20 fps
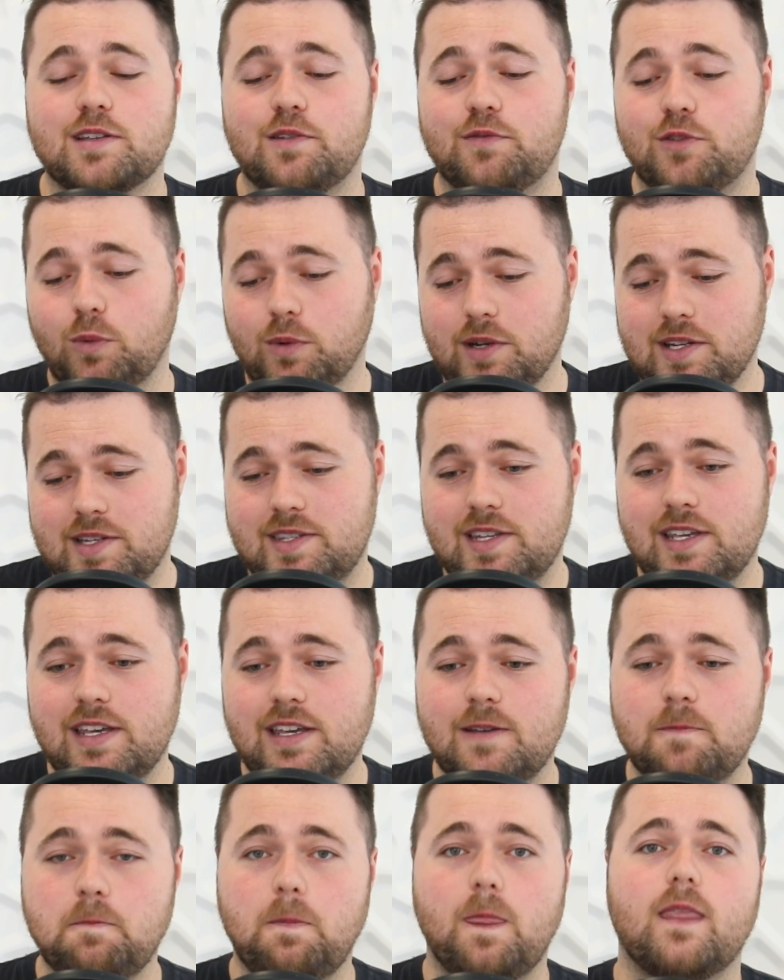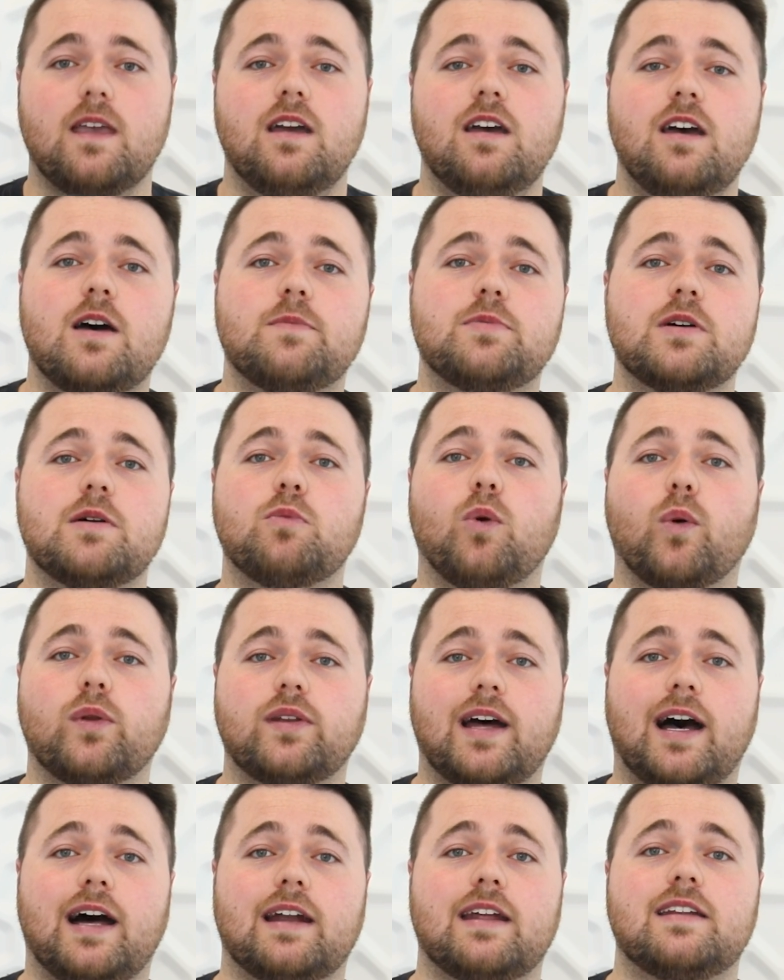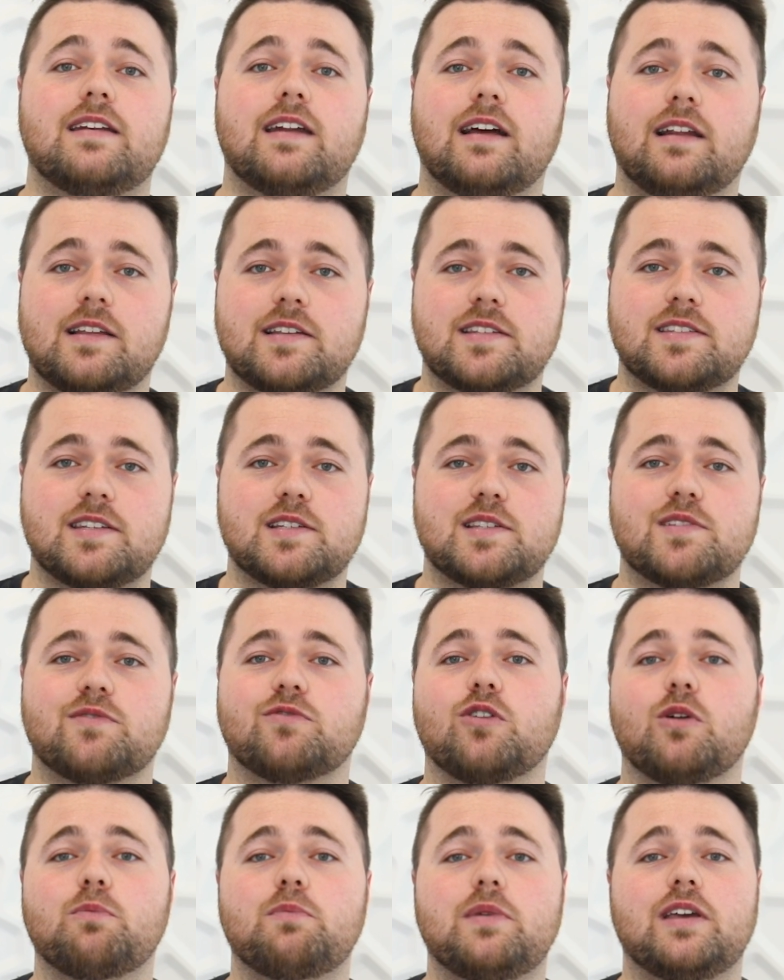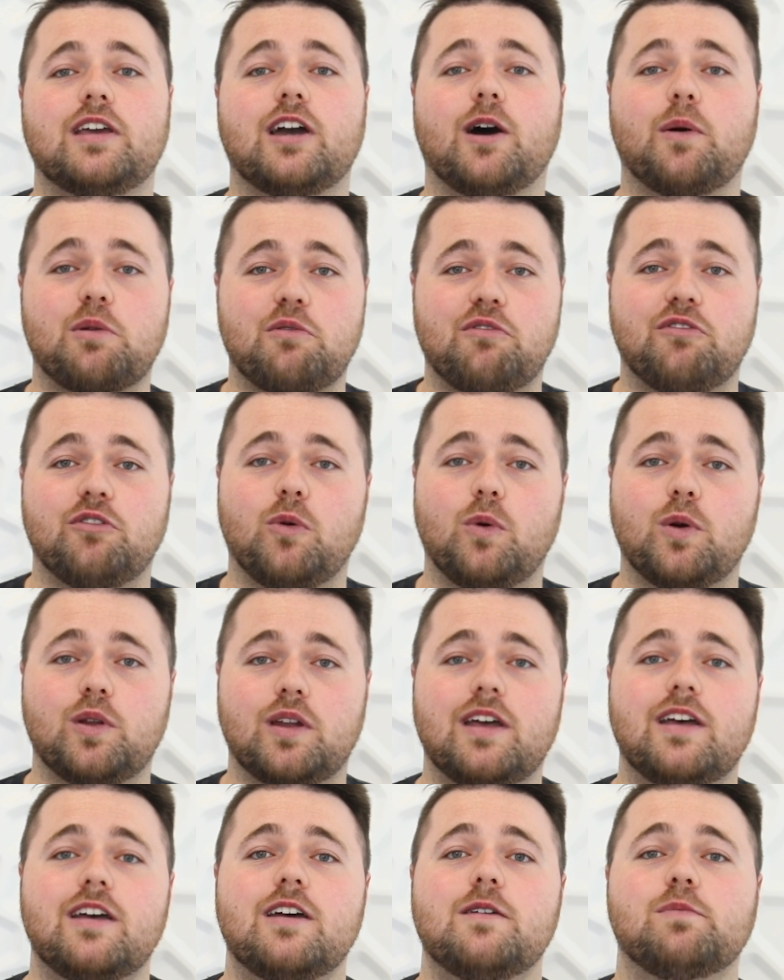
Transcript: If you want to see a bit more data analysis from me going forward,